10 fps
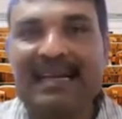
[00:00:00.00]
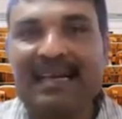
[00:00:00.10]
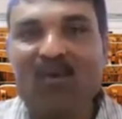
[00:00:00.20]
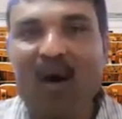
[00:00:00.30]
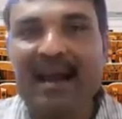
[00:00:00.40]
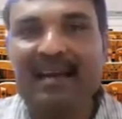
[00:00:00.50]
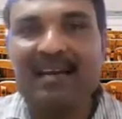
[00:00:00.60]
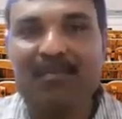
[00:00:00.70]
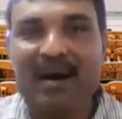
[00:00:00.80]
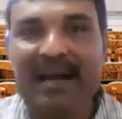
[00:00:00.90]

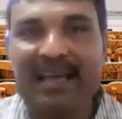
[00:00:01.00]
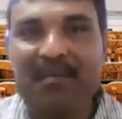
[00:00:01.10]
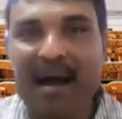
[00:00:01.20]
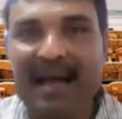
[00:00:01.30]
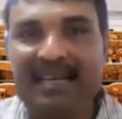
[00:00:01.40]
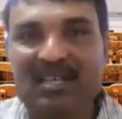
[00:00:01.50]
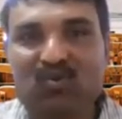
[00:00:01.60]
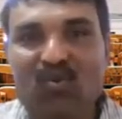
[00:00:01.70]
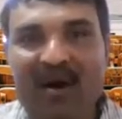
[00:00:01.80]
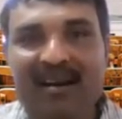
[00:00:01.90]
divided by
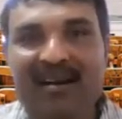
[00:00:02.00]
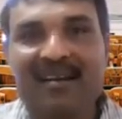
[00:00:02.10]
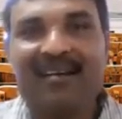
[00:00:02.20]
minus 1